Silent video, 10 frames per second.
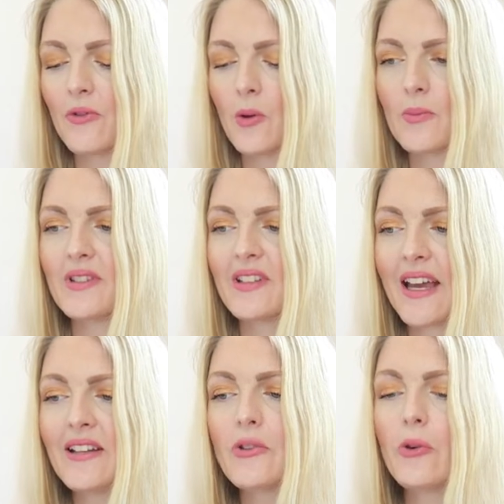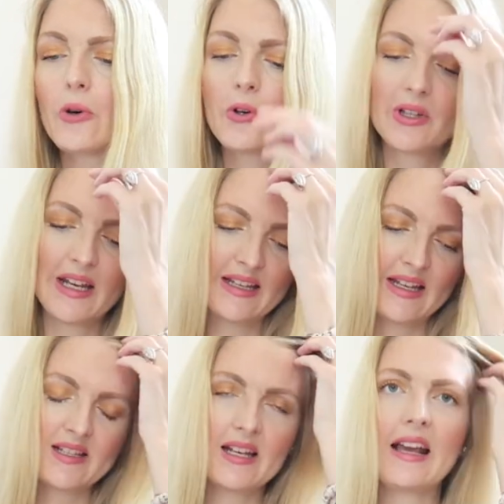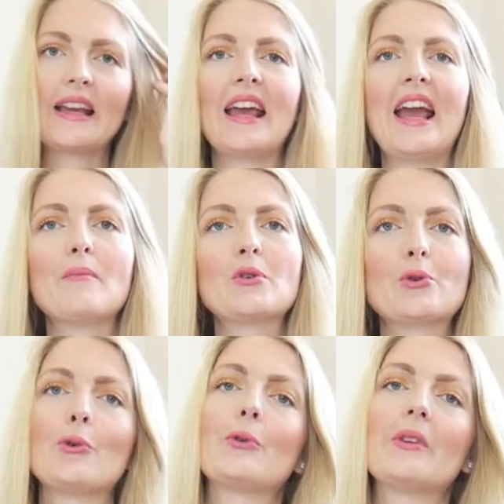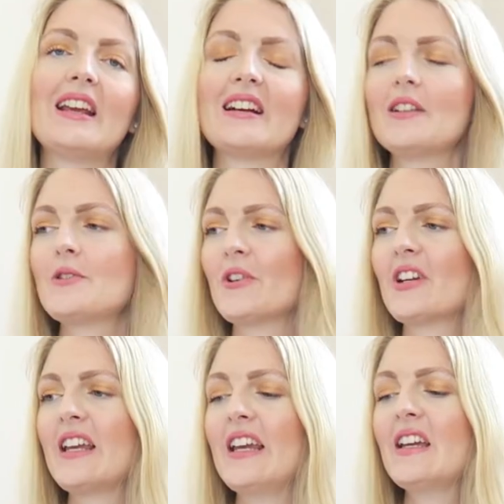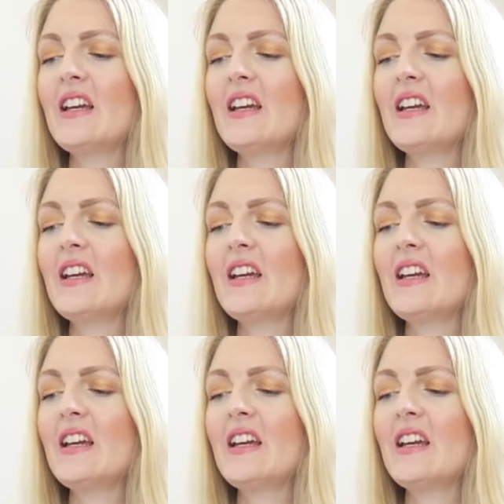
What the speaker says: from Trendyol that is like an Amazon here in Turkey.